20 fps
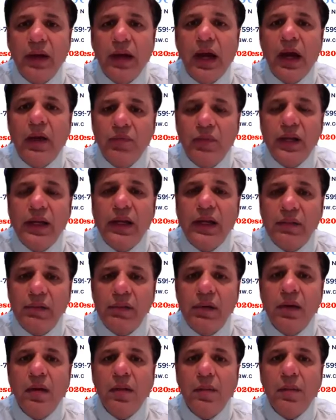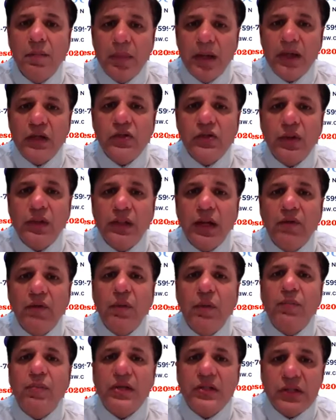and we can make sure that we
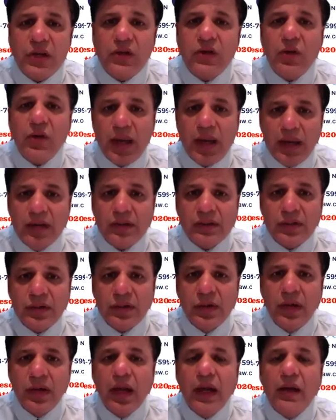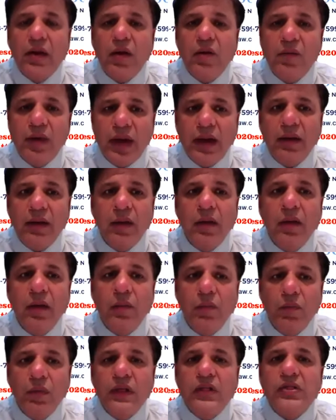present your case in a way
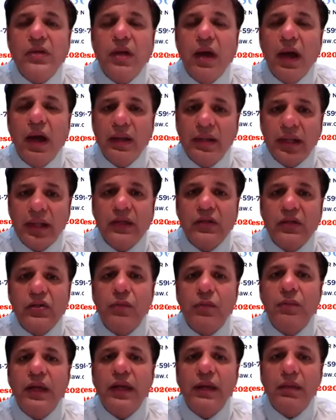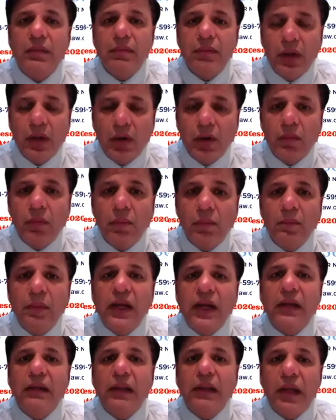which I think should be,
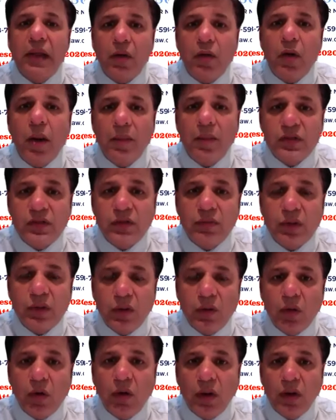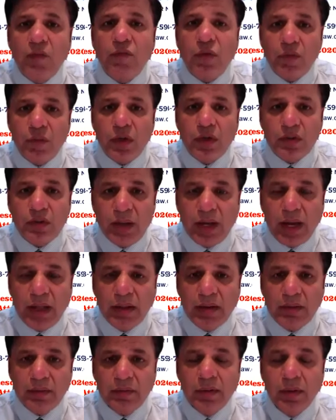meeting the requirements of the law if we work
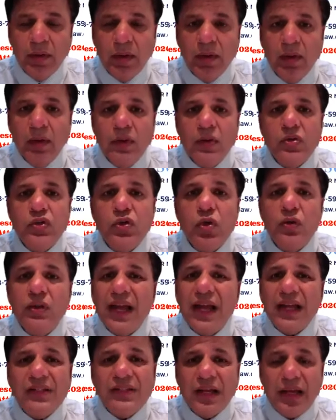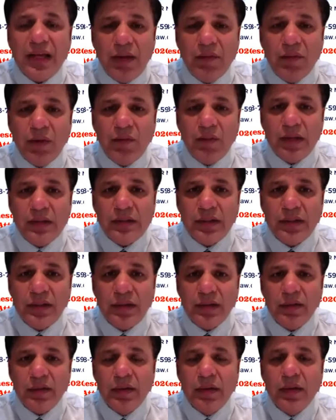together. So that's the E1 visa.
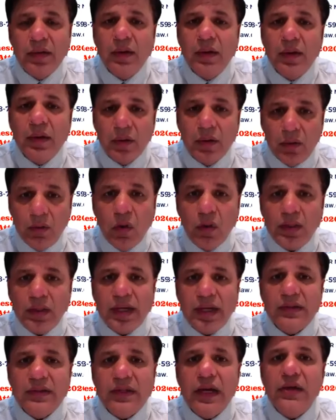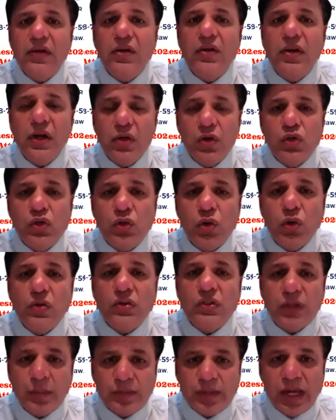Good thing is that you need to show
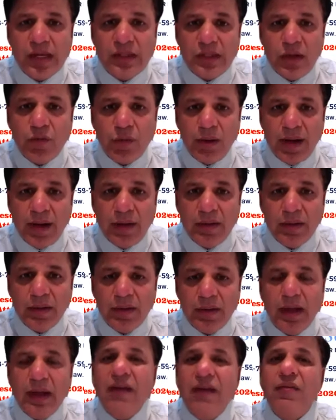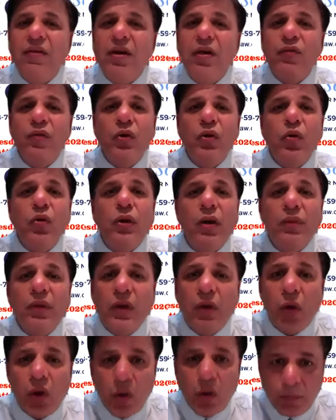substantial trade. Even if you don't have a
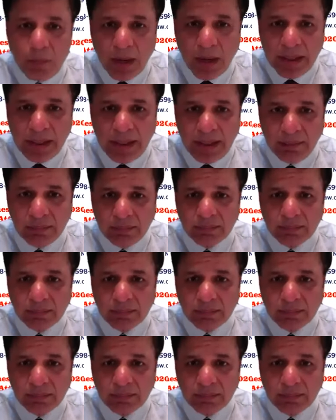lot of money,